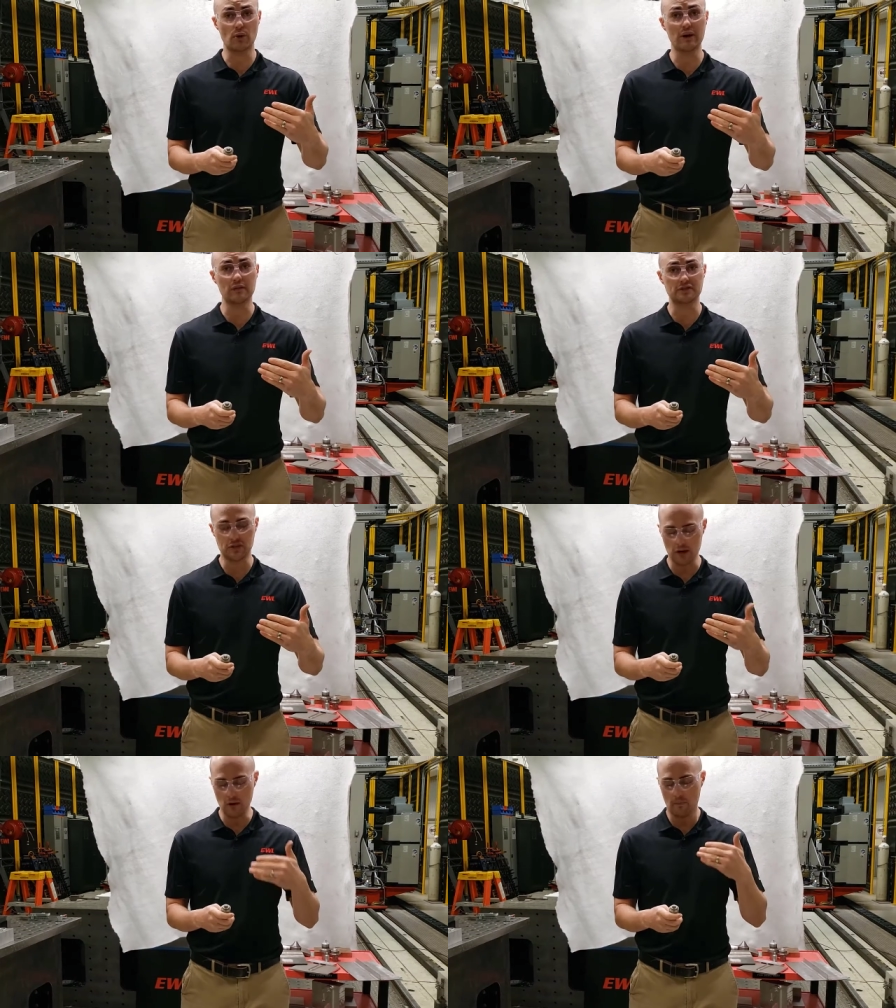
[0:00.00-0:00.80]
joining of
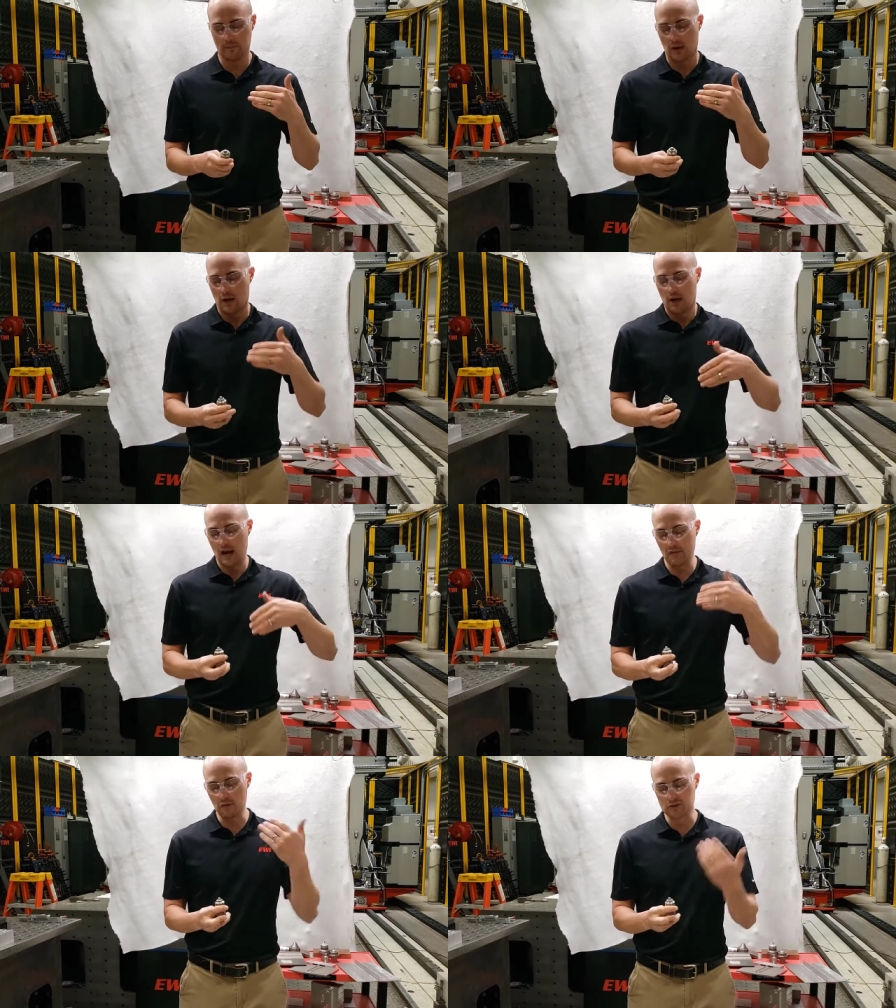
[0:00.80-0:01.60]
steel,
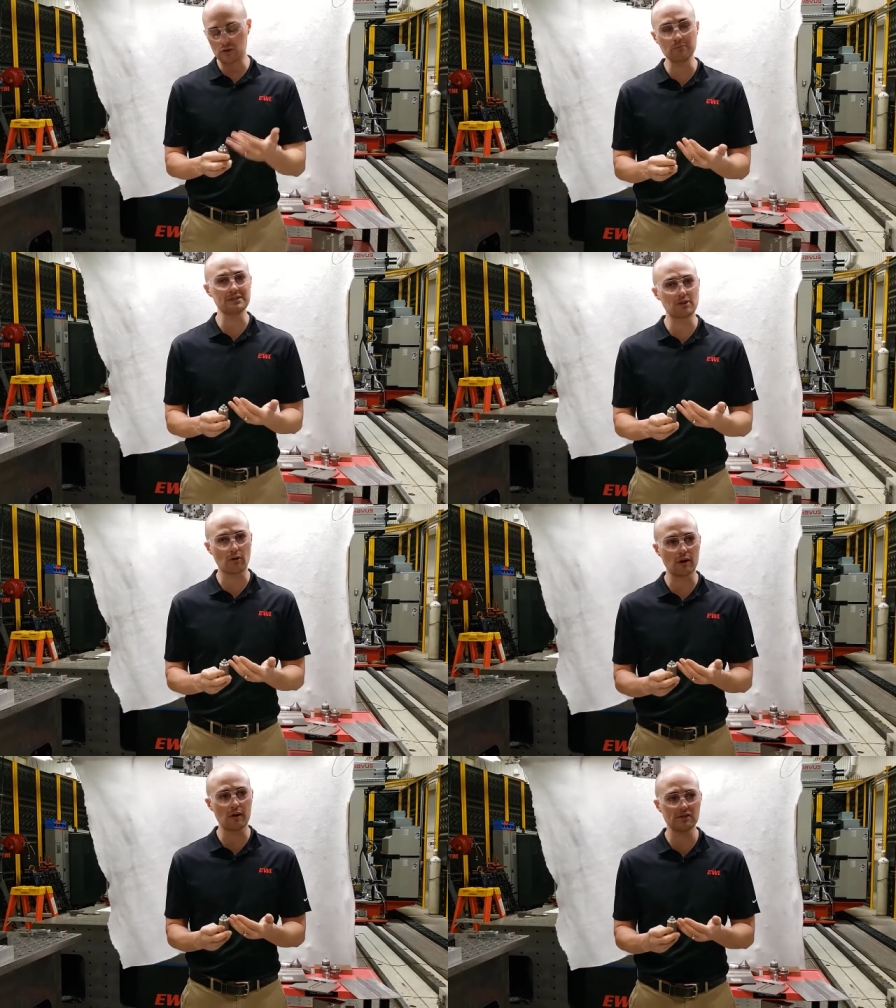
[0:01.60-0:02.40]
and there's two
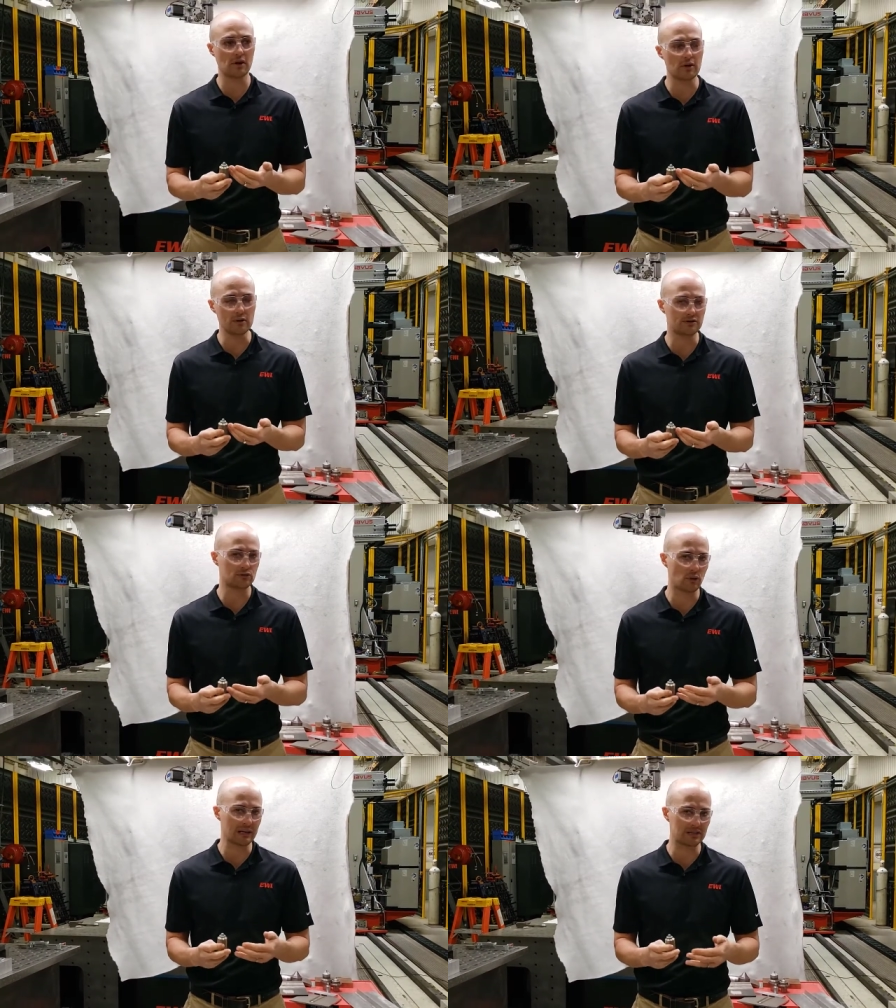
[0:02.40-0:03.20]
materials that are used
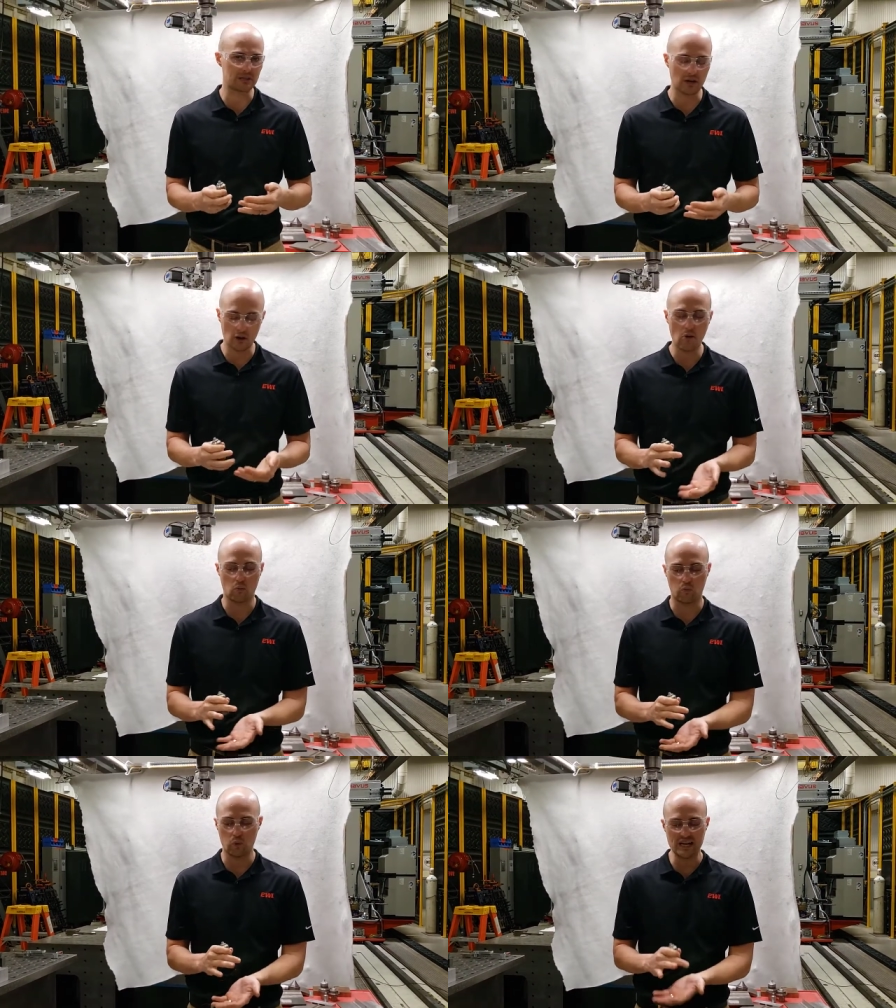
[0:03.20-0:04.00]
for joining steel.
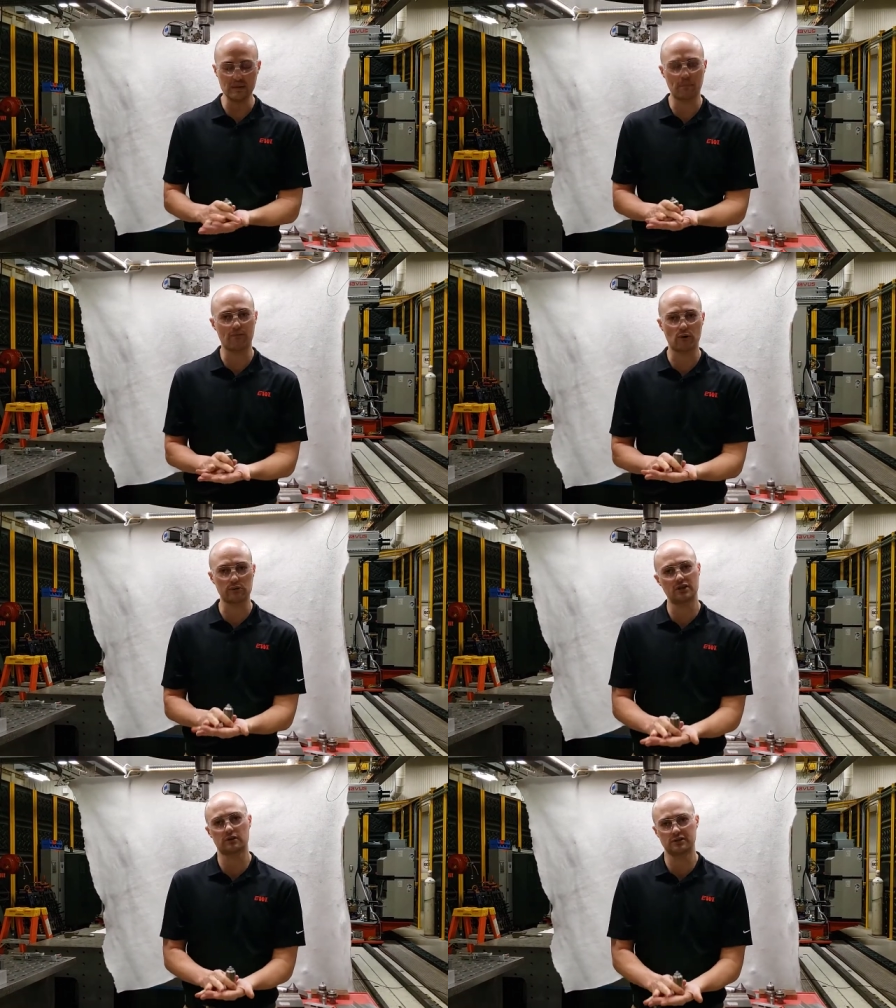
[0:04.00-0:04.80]
We
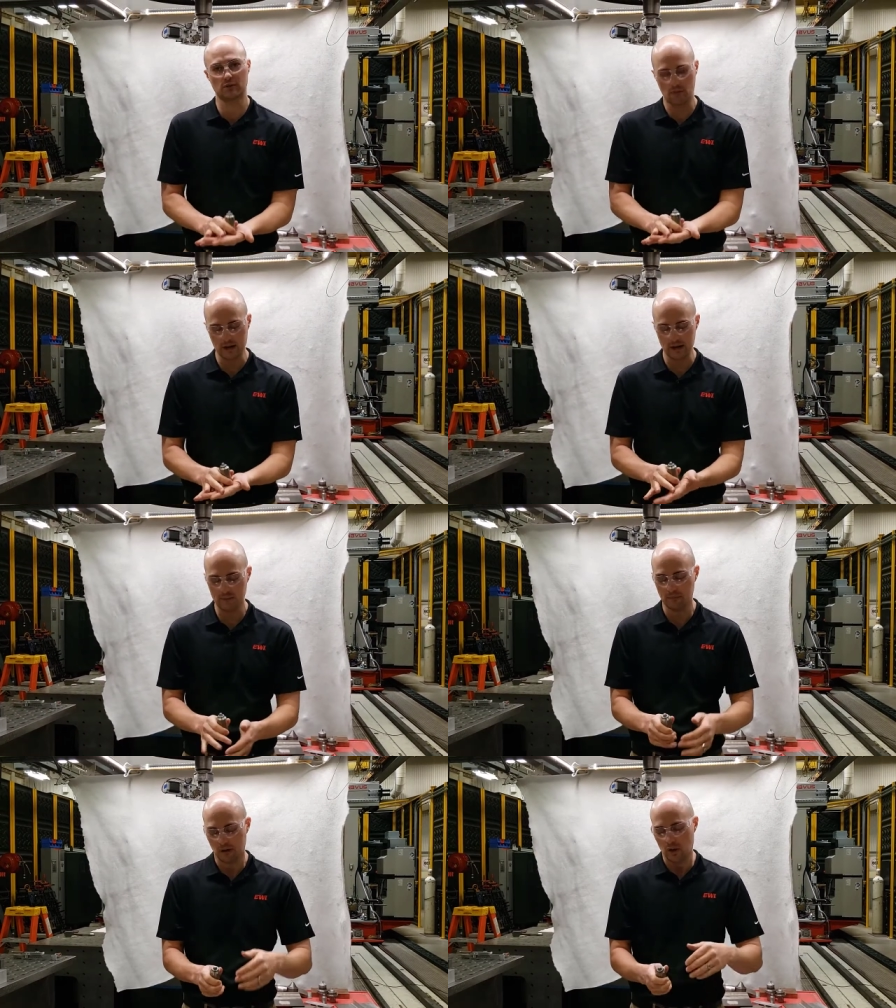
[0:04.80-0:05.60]
prefer tungsten rhenium.